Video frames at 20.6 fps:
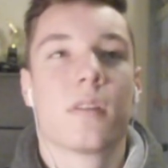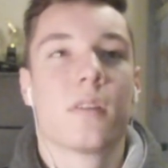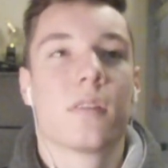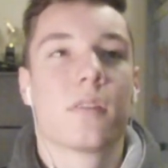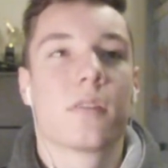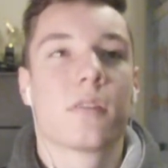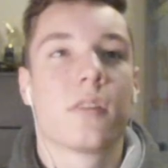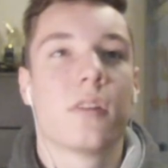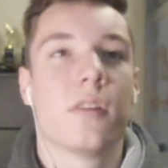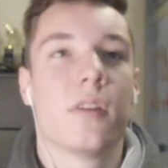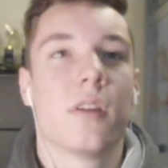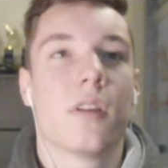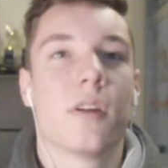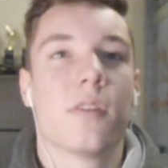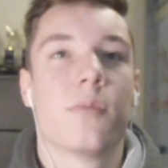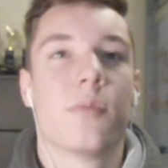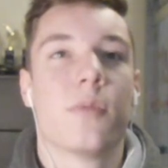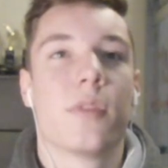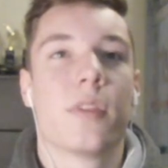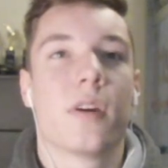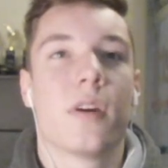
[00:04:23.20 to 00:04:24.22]
Starting it
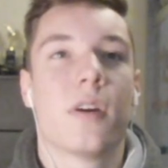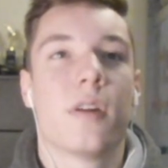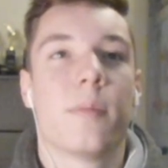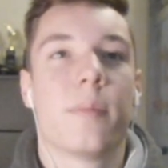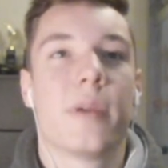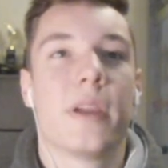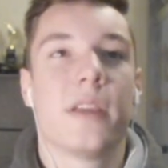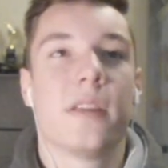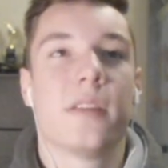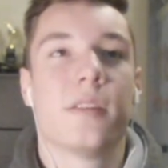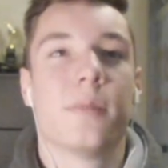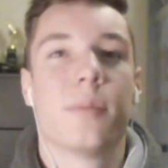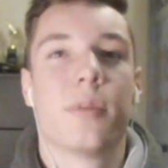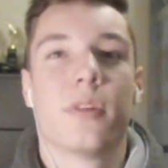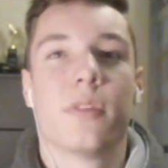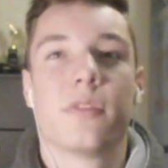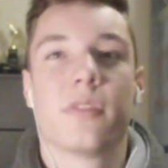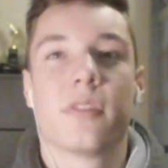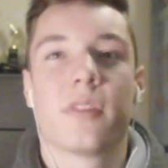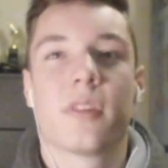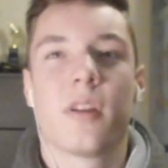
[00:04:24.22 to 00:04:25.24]
off with unpainted
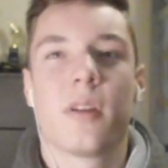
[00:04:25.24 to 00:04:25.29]
Pulses.